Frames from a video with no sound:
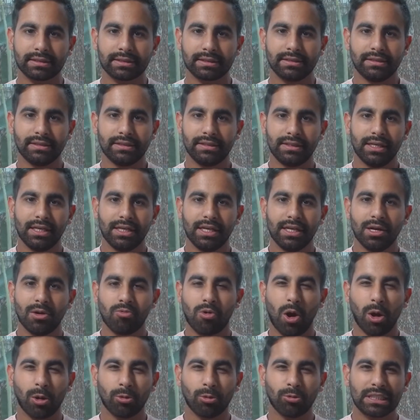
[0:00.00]
We're
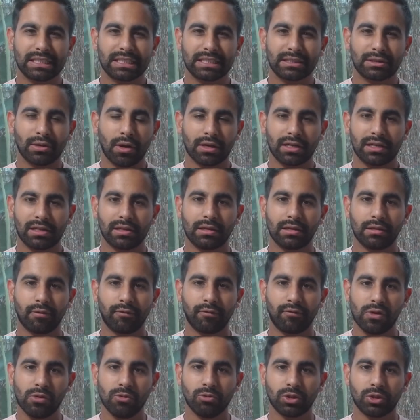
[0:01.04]
always stuck in the
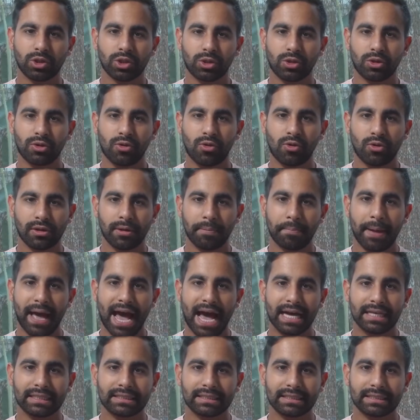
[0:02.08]
future or the
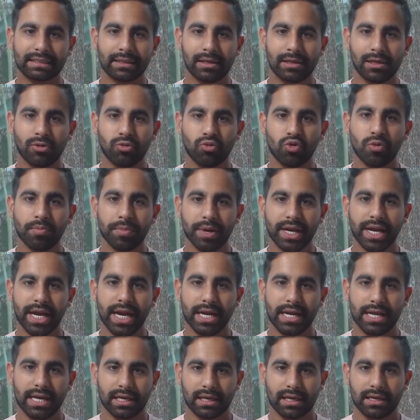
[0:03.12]
past,
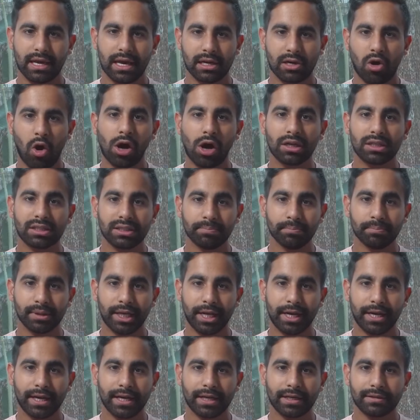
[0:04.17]
ruminating and
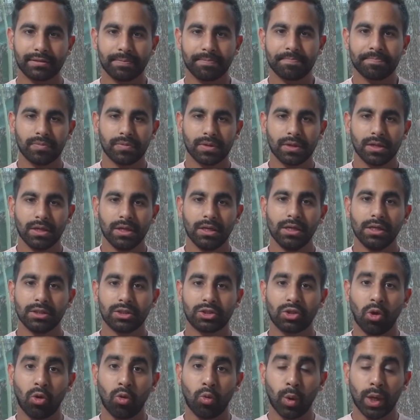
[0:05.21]
contemplating.
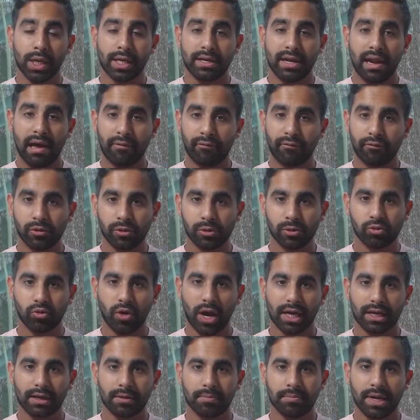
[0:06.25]
So what Neville
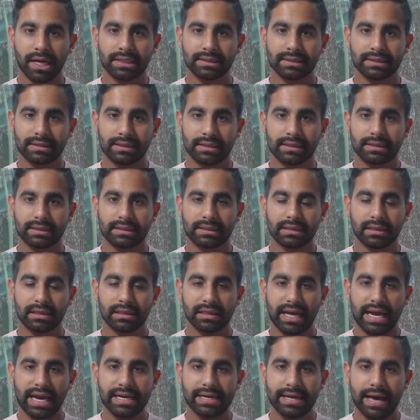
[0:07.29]
recommends is
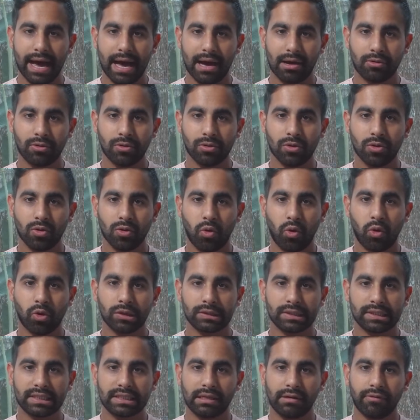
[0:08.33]
lay down or
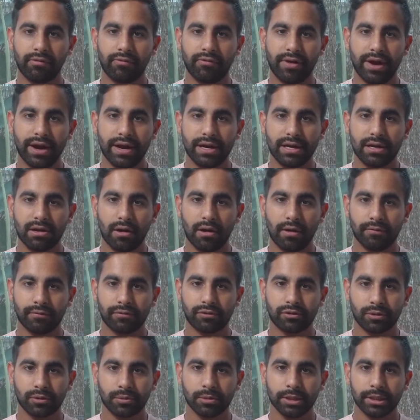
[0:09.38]
sit very
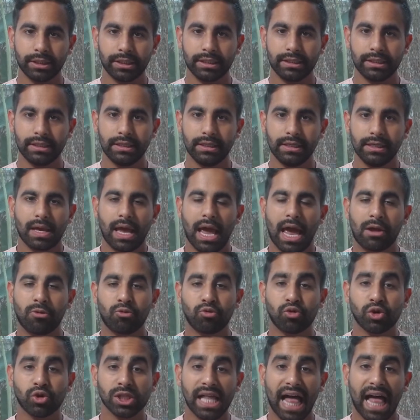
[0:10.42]
comfortably and
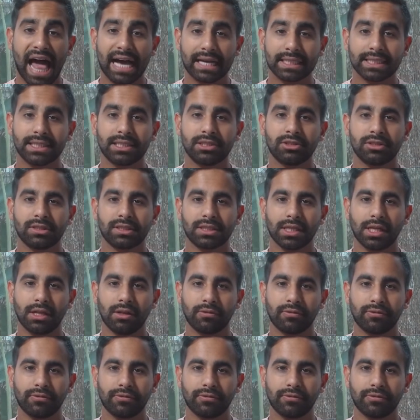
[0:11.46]
relax yourself.